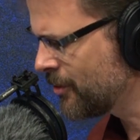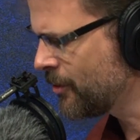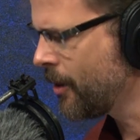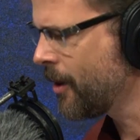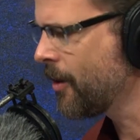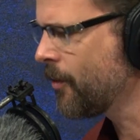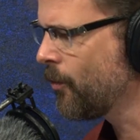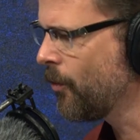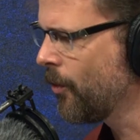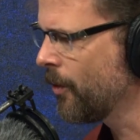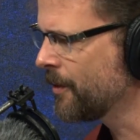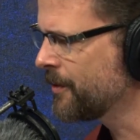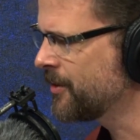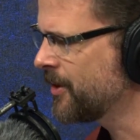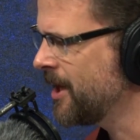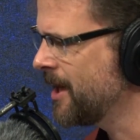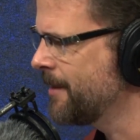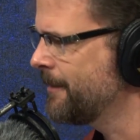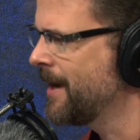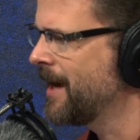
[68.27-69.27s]
Star Wars
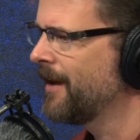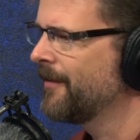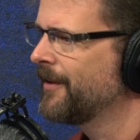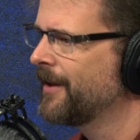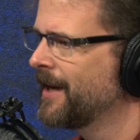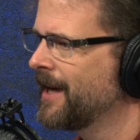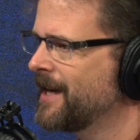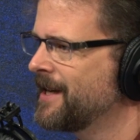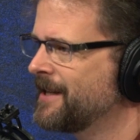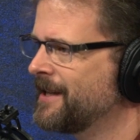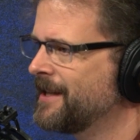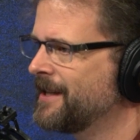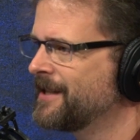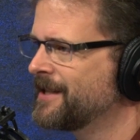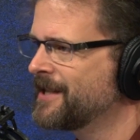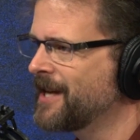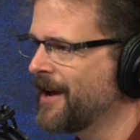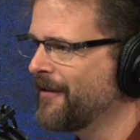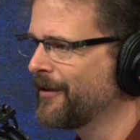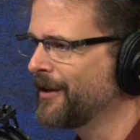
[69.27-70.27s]
came out in the
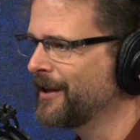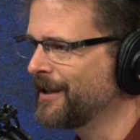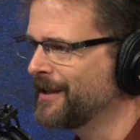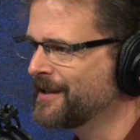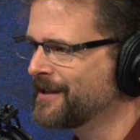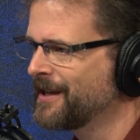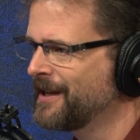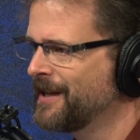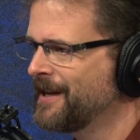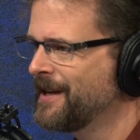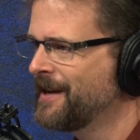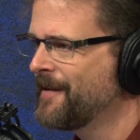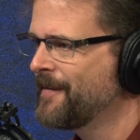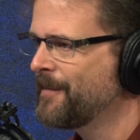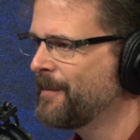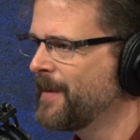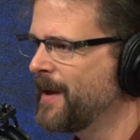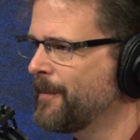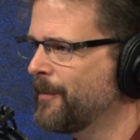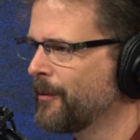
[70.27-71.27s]
1970s,
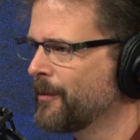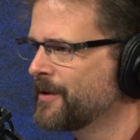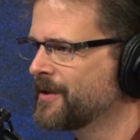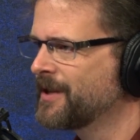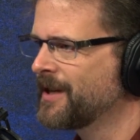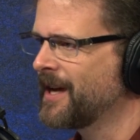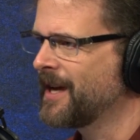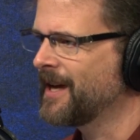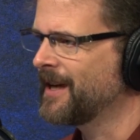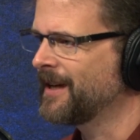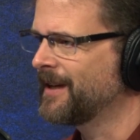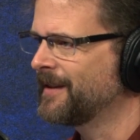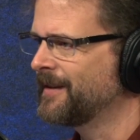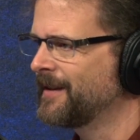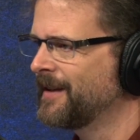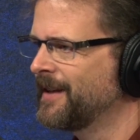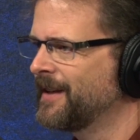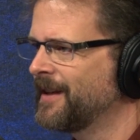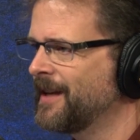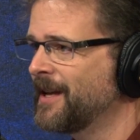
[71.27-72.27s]
people were saying
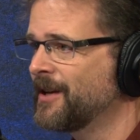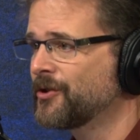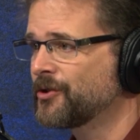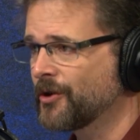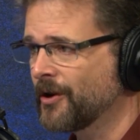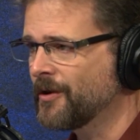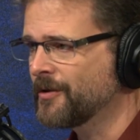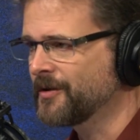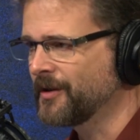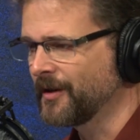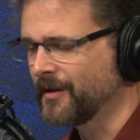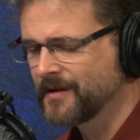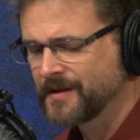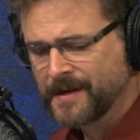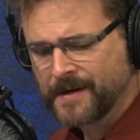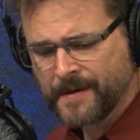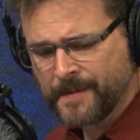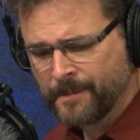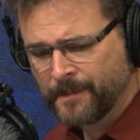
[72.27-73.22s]
in churches,